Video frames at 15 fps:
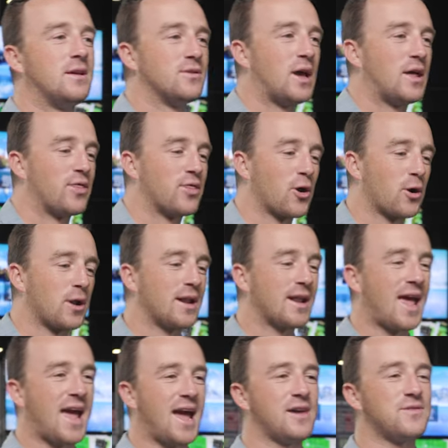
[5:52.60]
that thirty and a
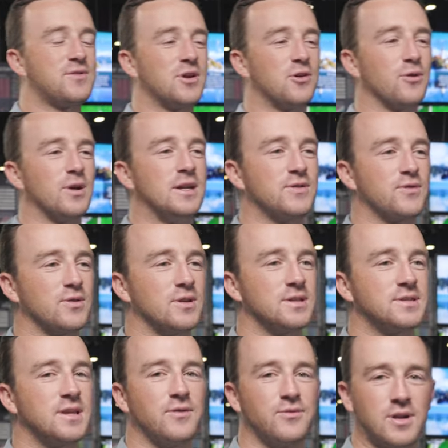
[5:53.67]
half degrees for this
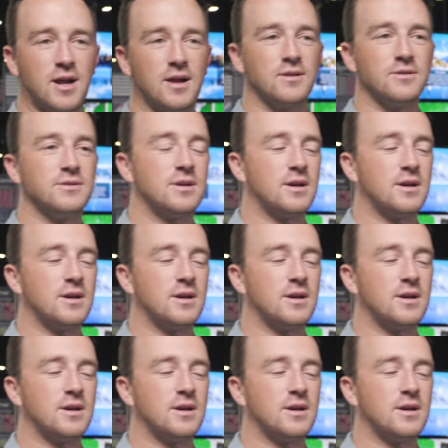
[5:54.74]
seven iron.